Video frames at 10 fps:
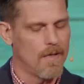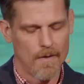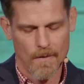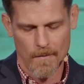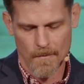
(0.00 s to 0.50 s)

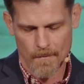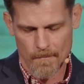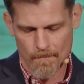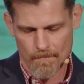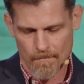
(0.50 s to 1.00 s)

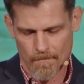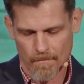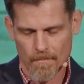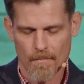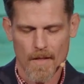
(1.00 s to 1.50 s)

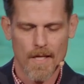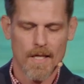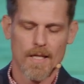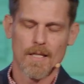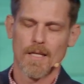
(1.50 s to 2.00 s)
(no one is talking)